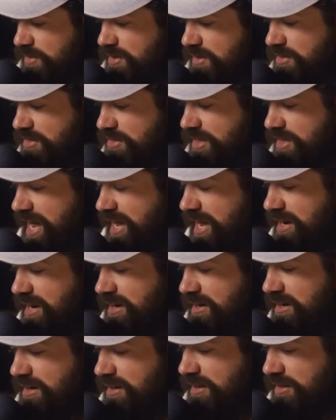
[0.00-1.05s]
that
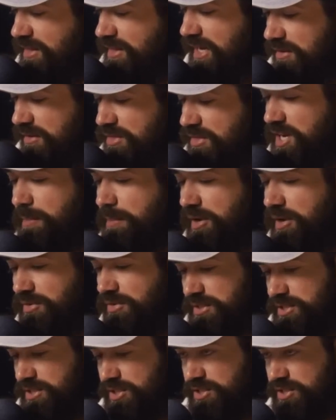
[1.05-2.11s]
like think about the
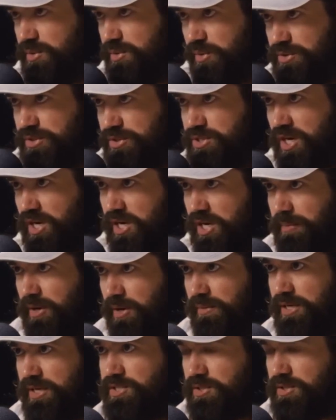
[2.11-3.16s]
decision that we were just talking about,
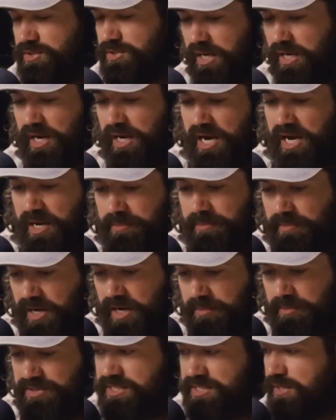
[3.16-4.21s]
right? So it's like I'm
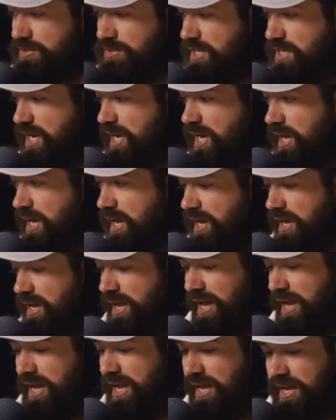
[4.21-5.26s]
I'm the sales guy
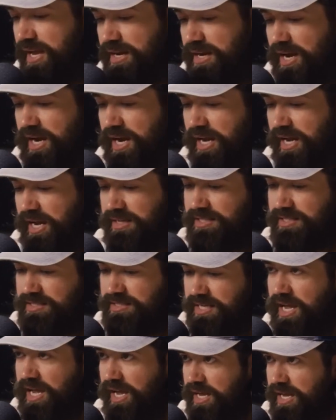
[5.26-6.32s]
and I
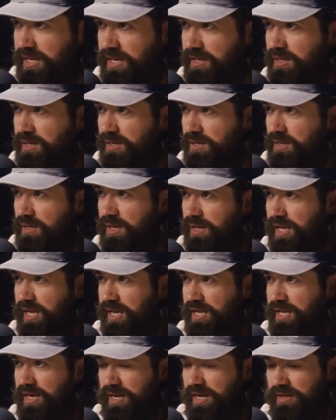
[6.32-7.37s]
stay
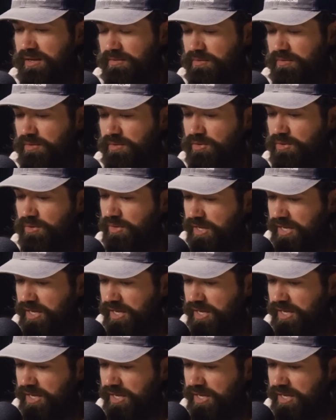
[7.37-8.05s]
and like